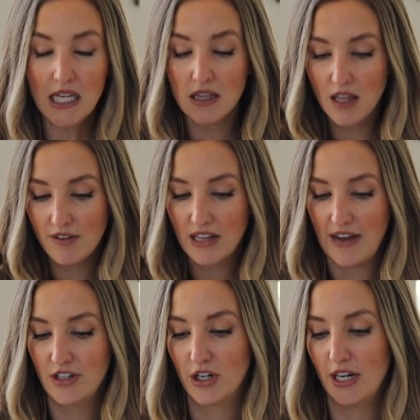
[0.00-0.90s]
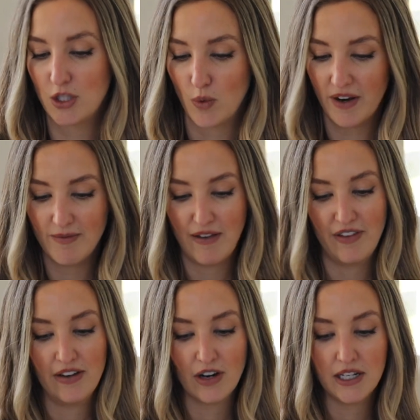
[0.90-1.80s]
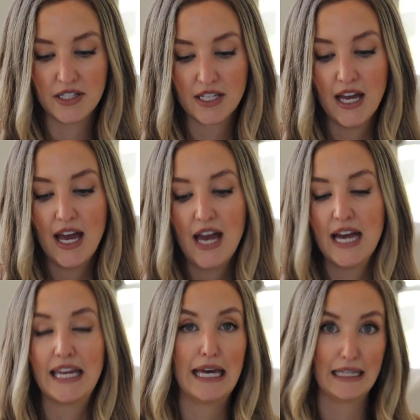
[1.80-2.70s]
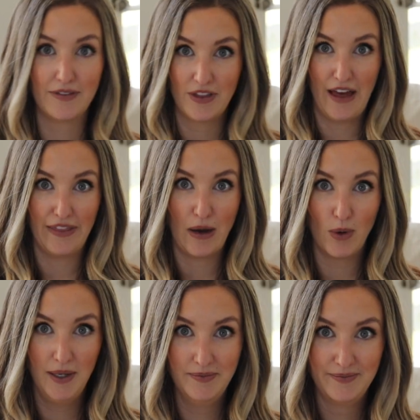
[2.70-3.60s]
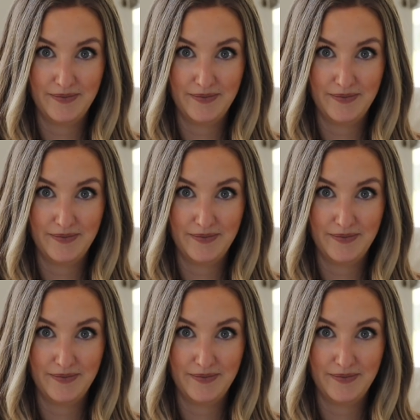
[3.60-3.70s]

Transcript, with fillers: love lavender. It's one of my favorites. Can't live without that one.